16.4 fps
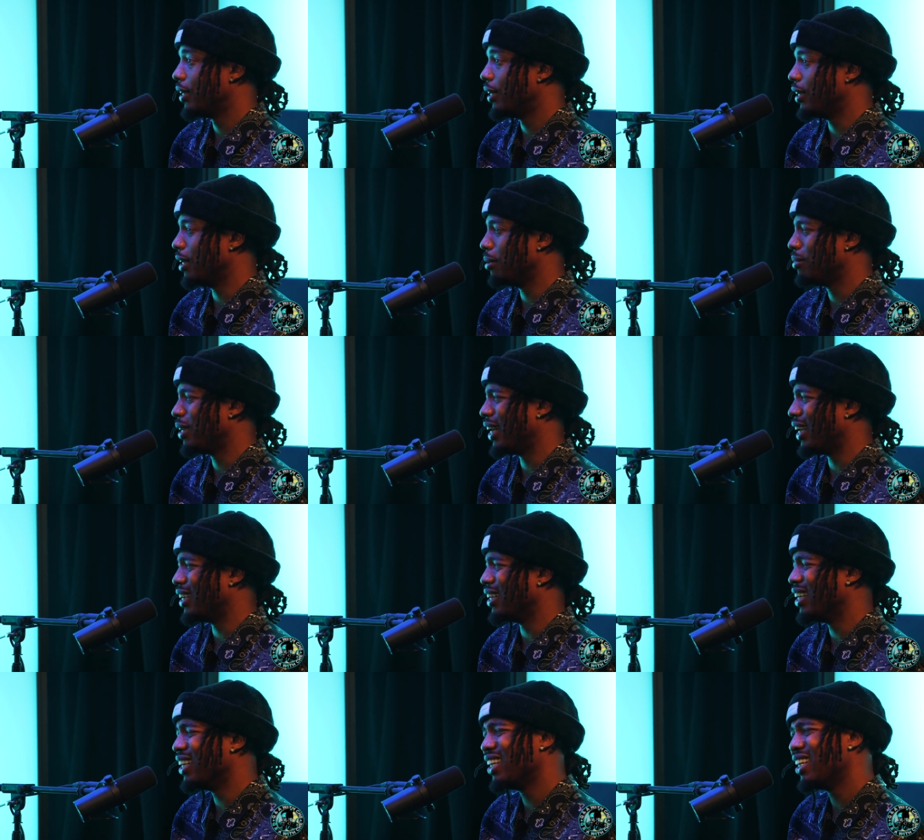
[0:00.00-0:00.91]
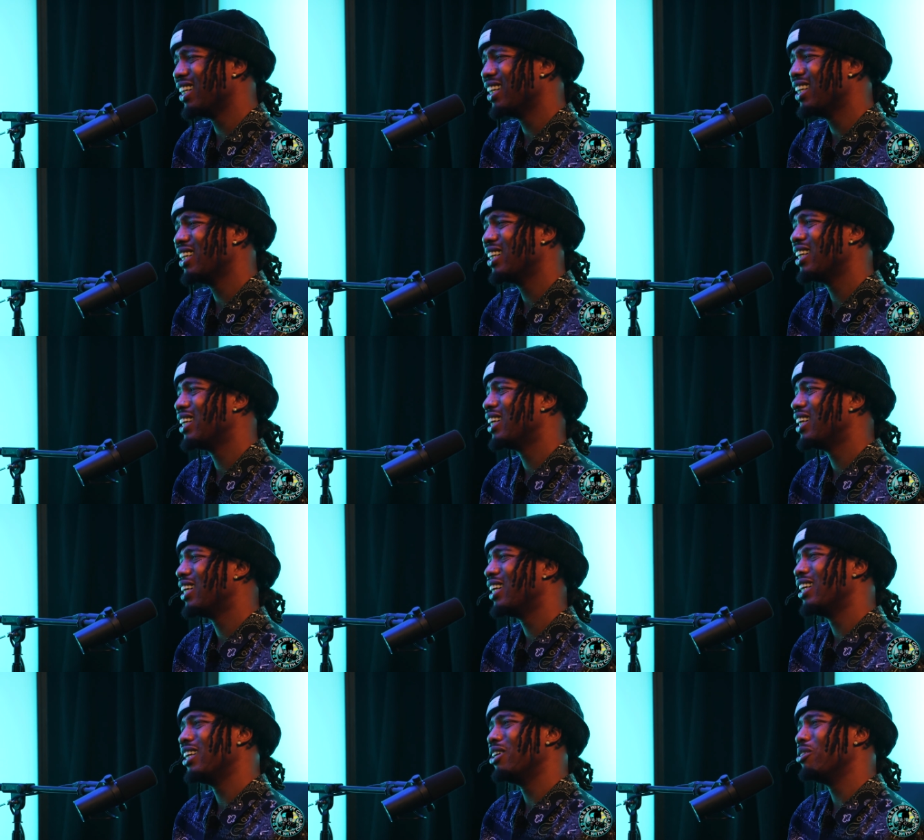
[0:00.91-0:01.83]
And I'm like, huh? That's
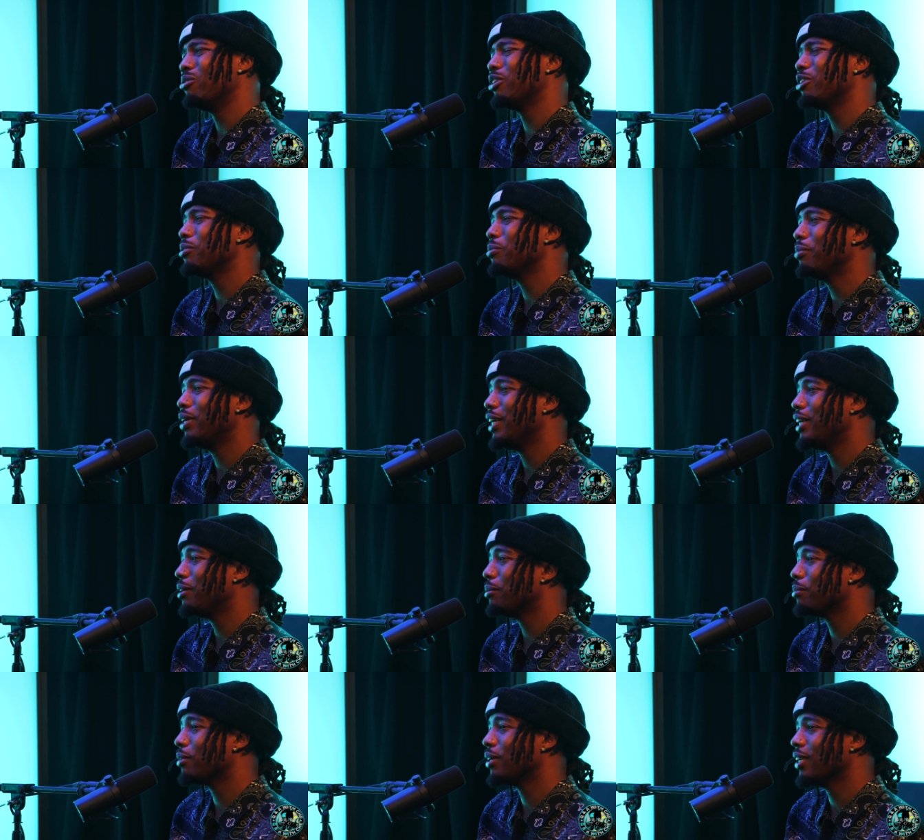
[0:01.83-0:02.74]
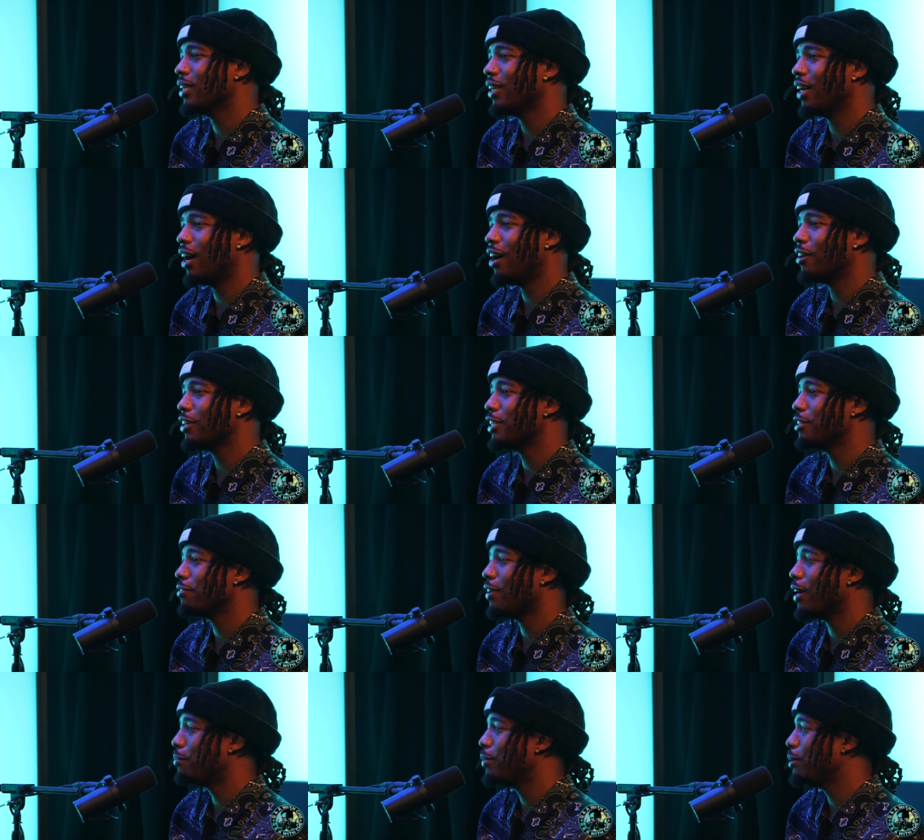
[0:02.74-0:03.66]
crazy. What you mean, bro? All these
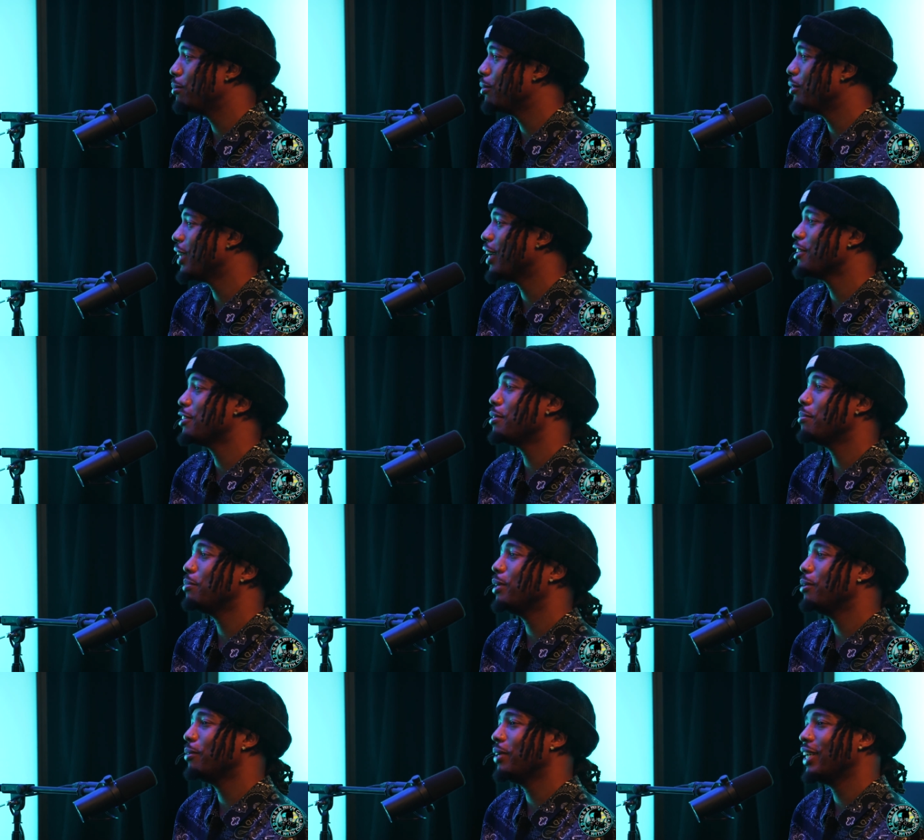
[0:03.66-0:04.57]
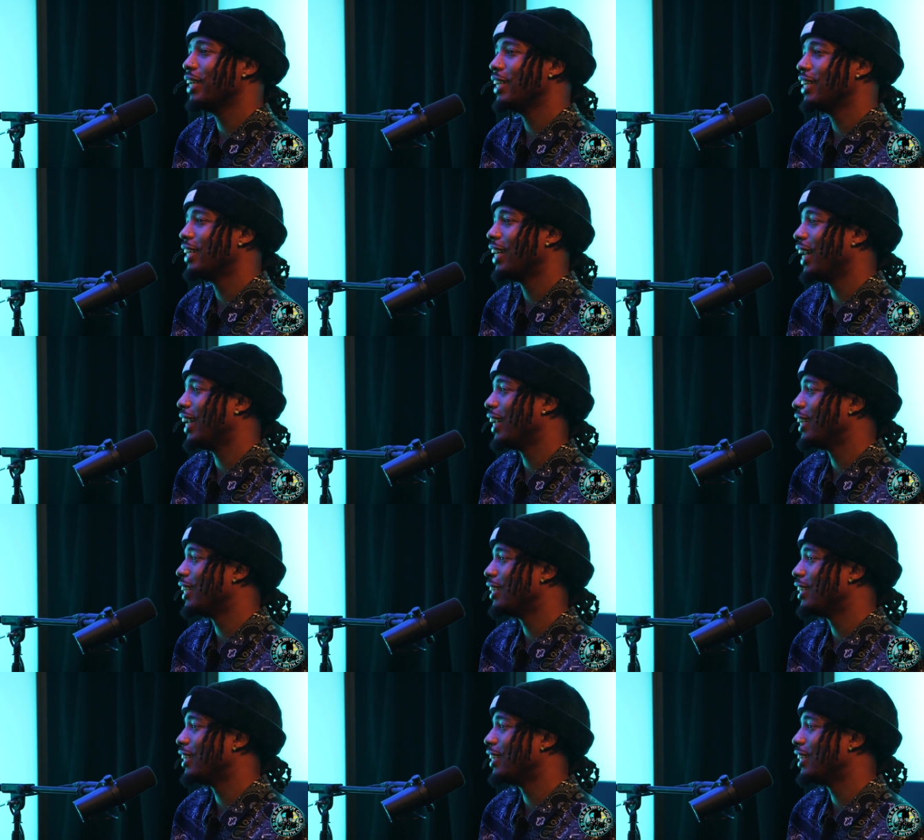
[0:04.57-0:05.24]
five people y'all used to be with, the like,